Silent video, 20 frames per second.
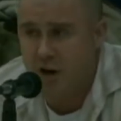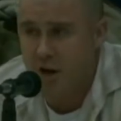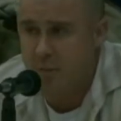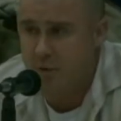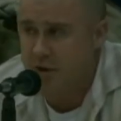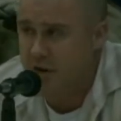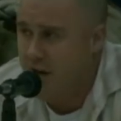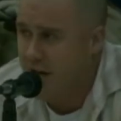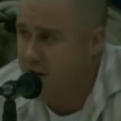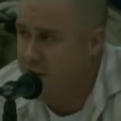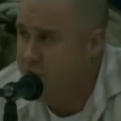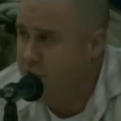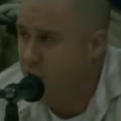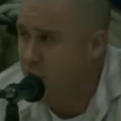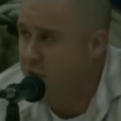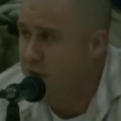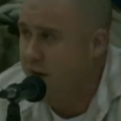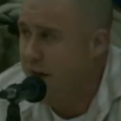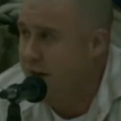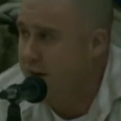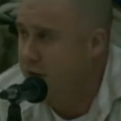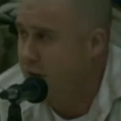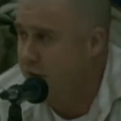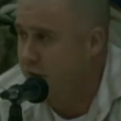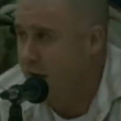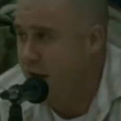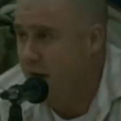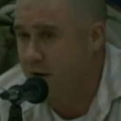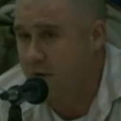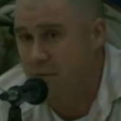I've been kind of trolling the idea
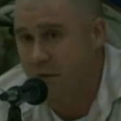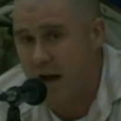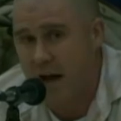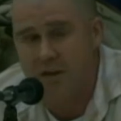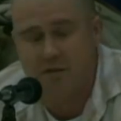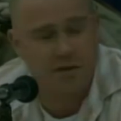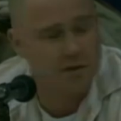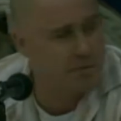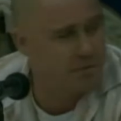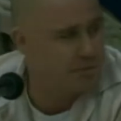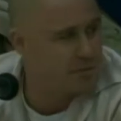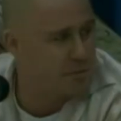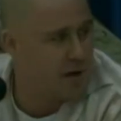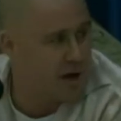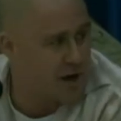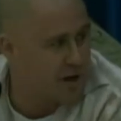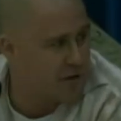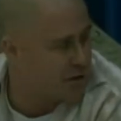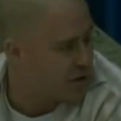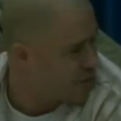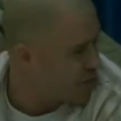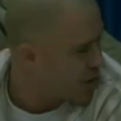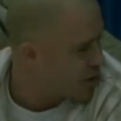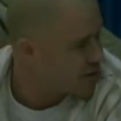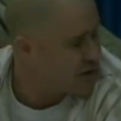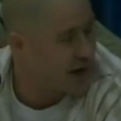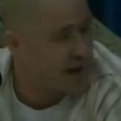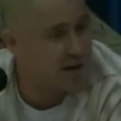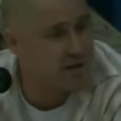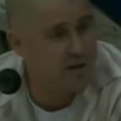around, asking many of you
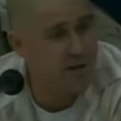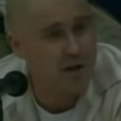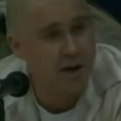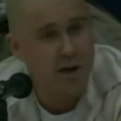folks actually.